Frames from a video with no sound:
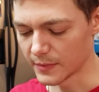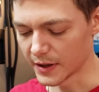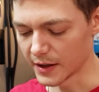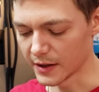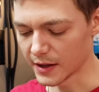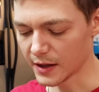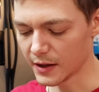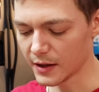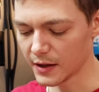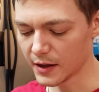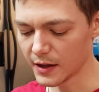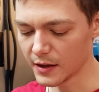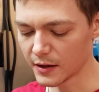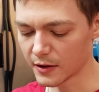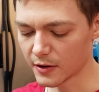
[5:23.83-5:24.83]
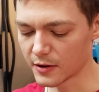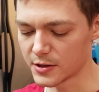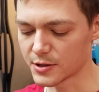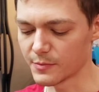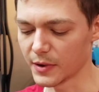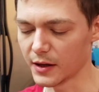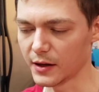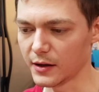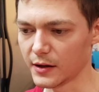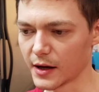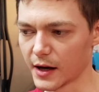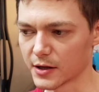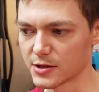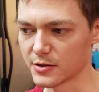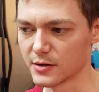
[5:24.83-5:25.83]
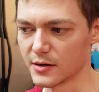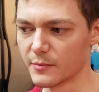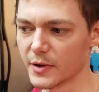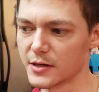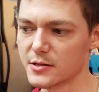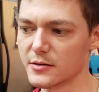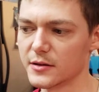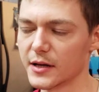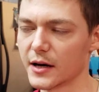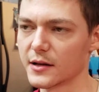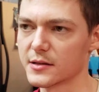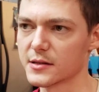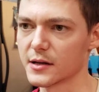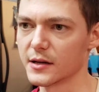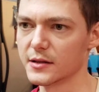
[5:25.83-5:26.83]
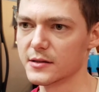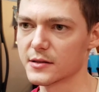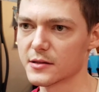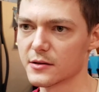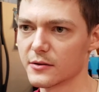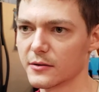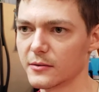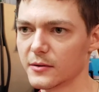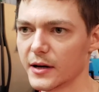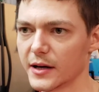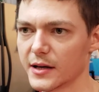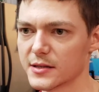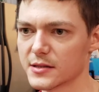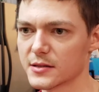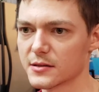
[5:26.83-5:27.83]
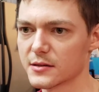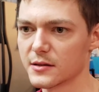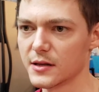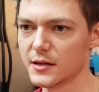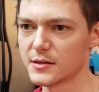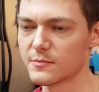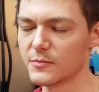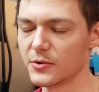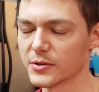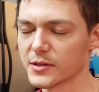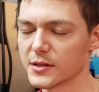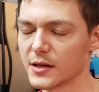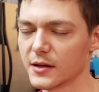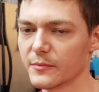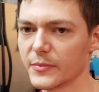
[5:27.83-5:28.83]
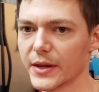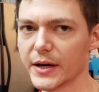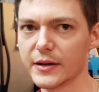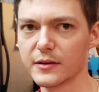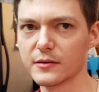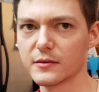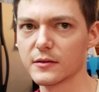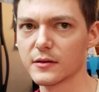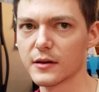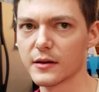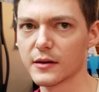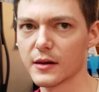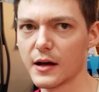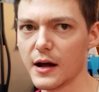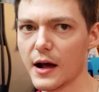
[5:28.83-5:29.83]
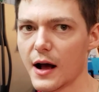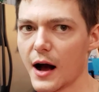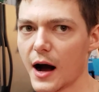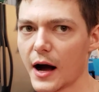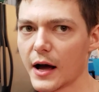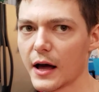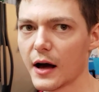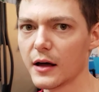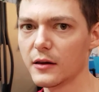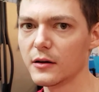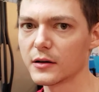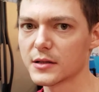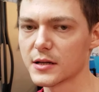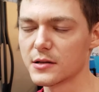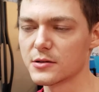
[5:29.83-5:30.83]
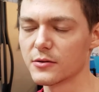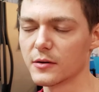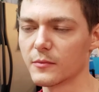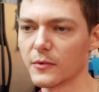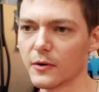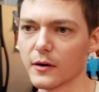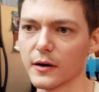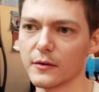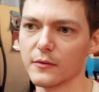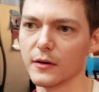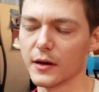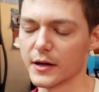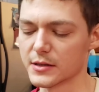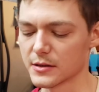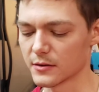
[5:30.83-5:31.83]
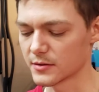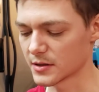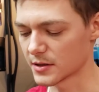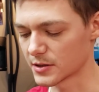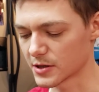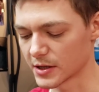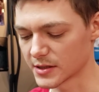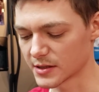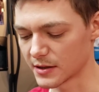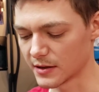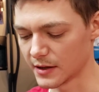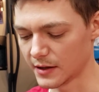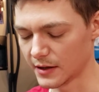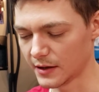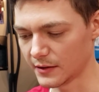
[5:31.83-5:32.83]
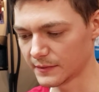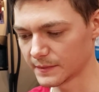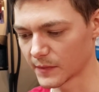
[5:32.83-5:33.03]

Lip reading: But he encouraged me actually to major in data science, so I guess it's mostly him that I looked into it more and realized I was interested in it.